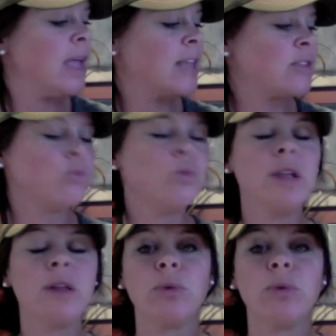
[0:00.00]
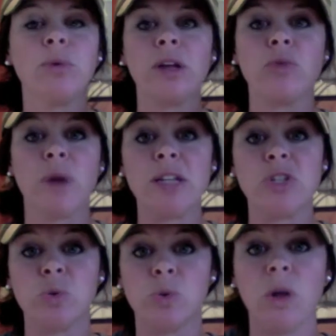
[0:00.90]
It's a really, really great
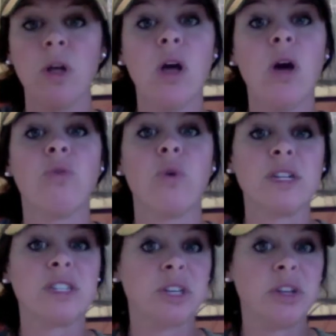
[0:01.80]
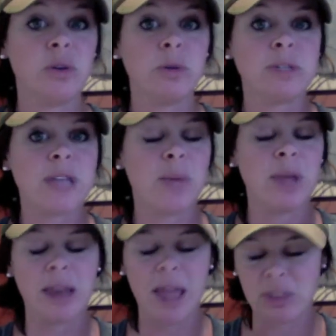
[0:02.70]
tool for us to use, and
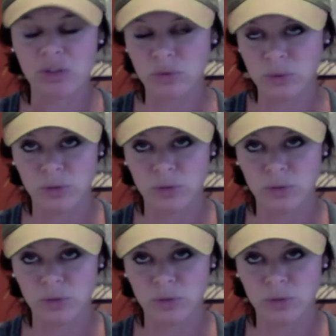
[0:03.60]
we can, at the